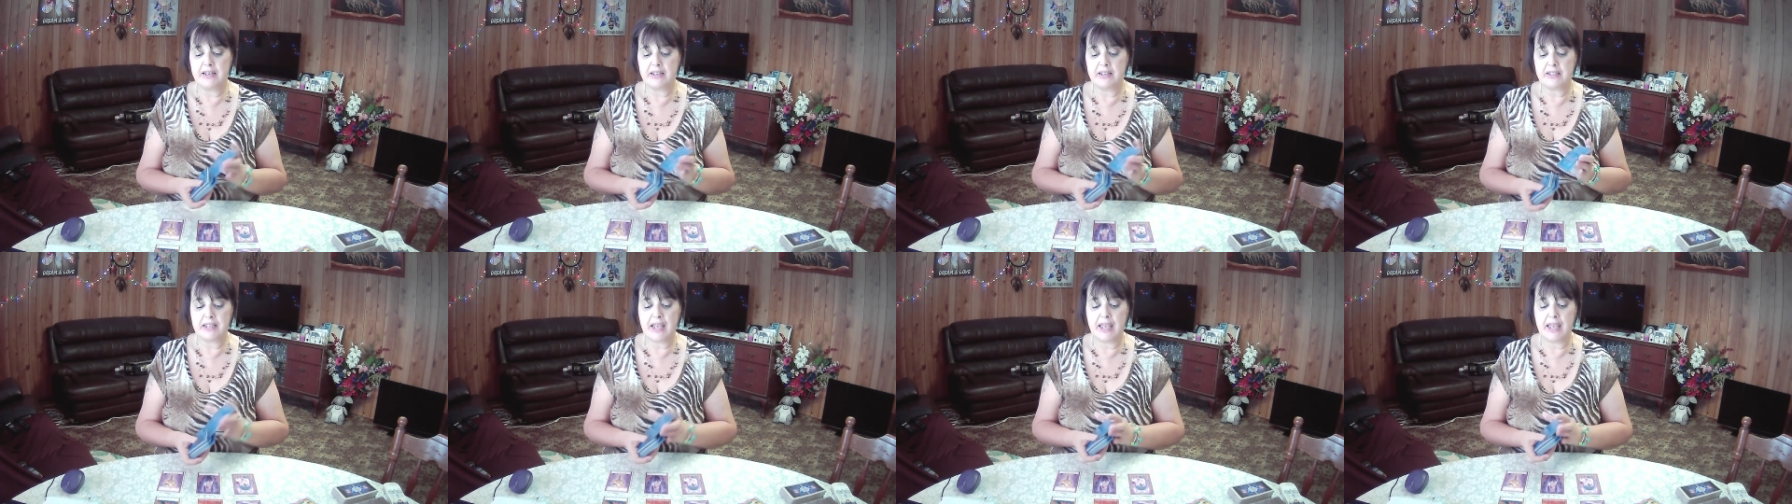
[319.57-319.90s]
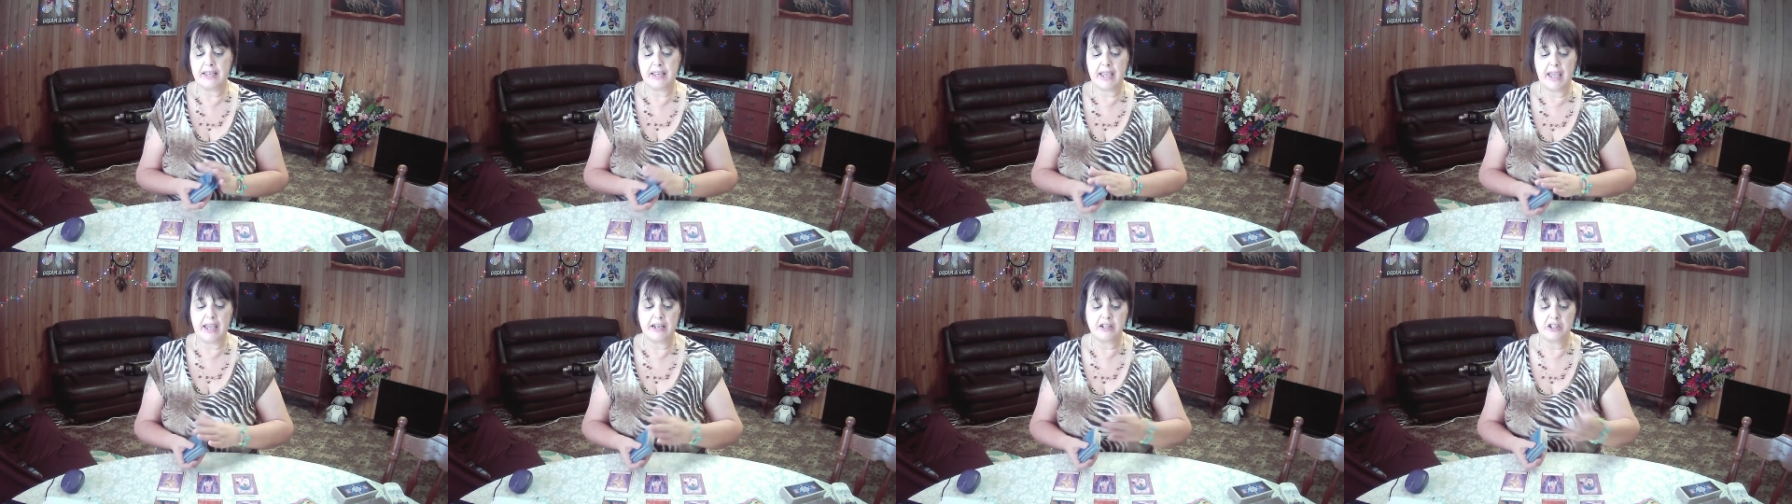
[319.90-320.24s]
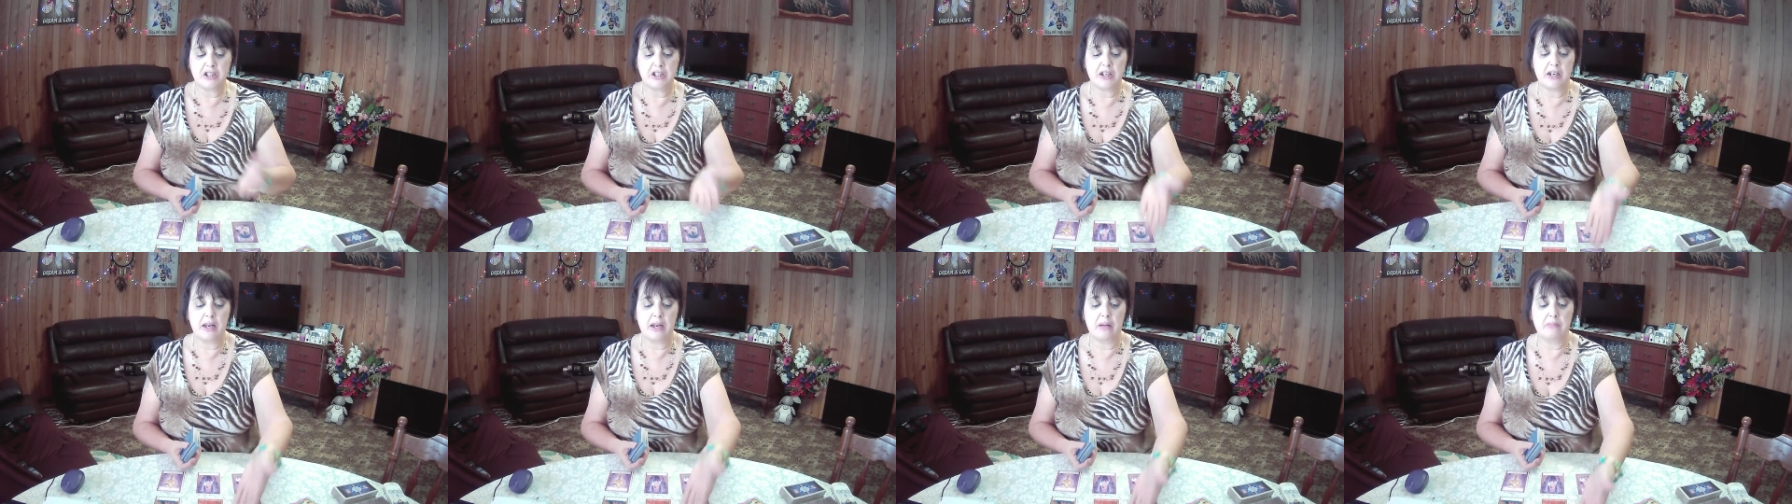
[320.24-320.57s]
to take
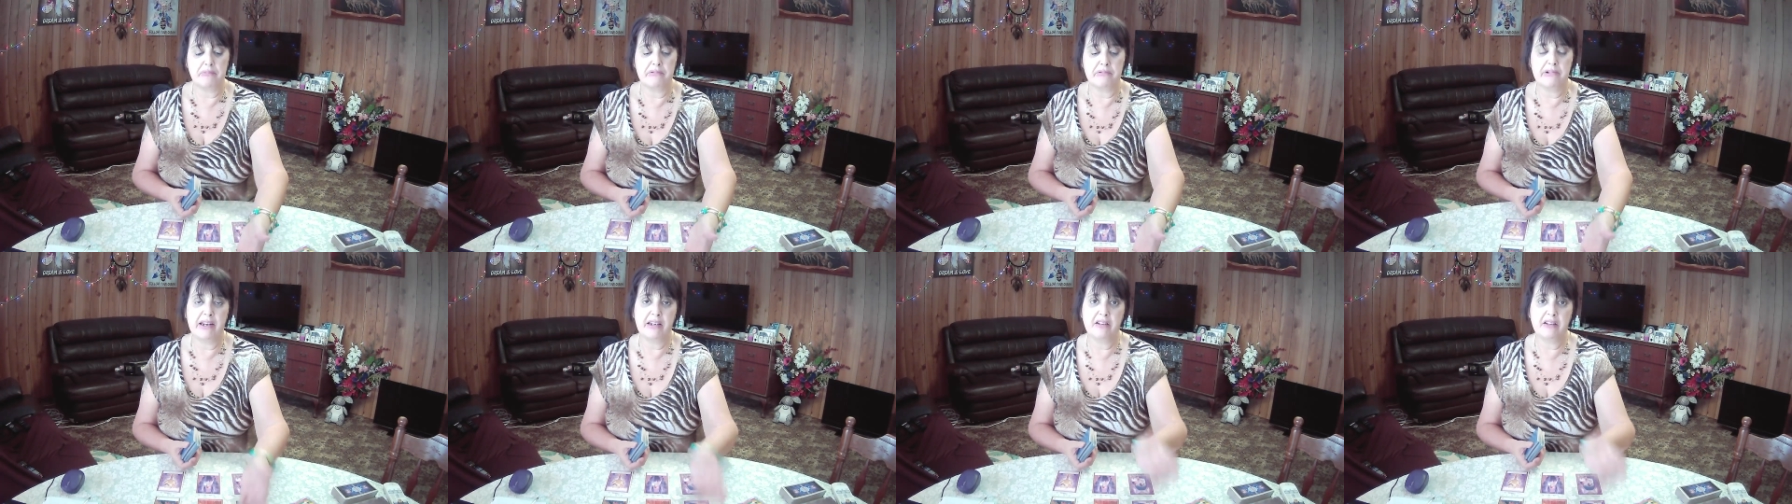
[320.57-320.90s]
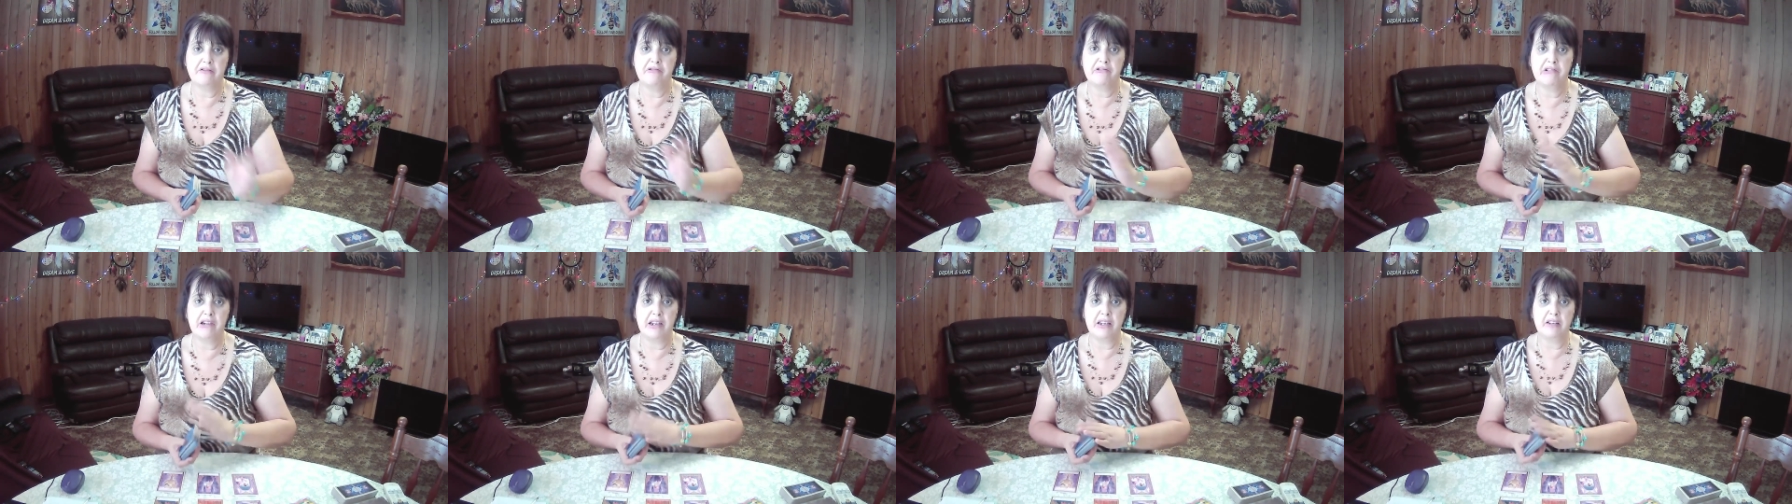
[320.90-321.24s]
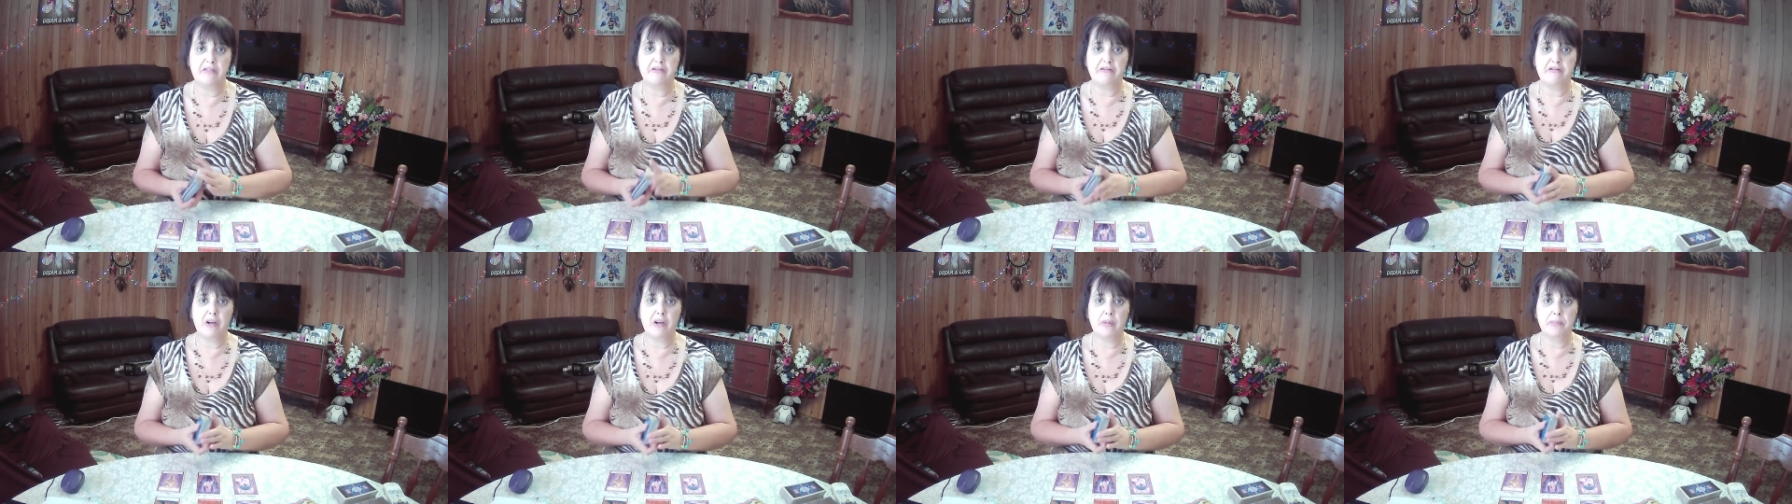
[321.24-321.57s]
action and break free
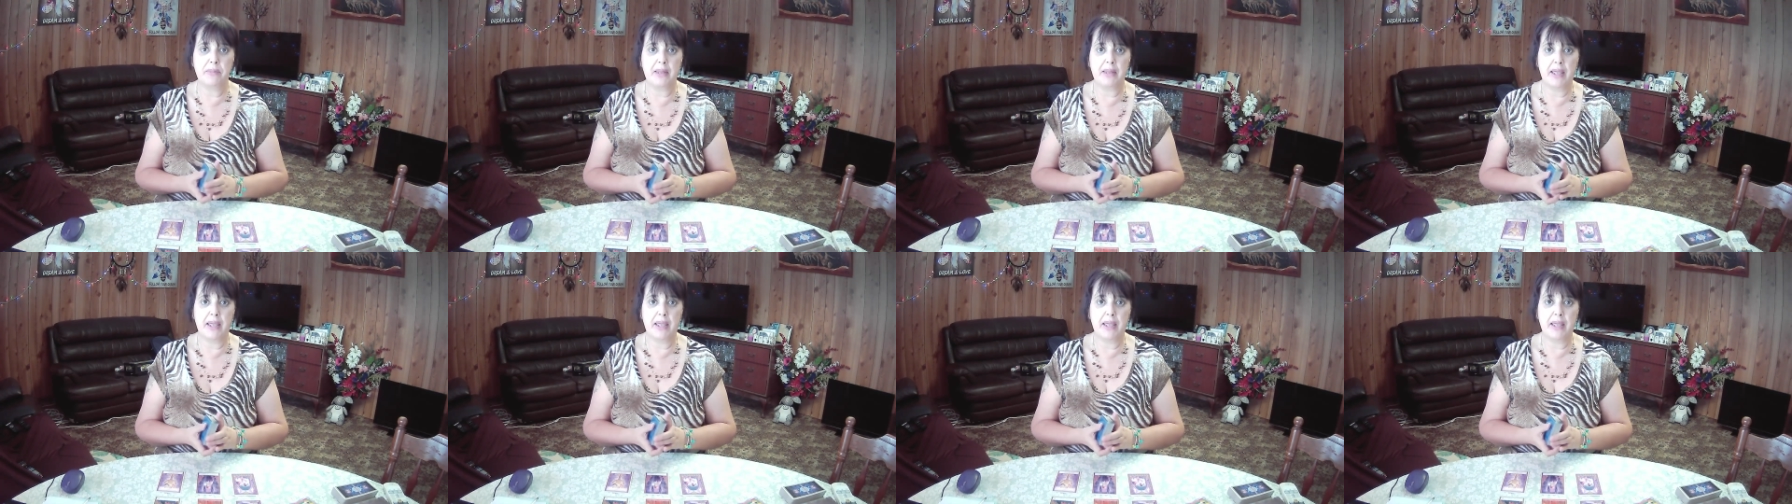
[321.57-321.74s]
from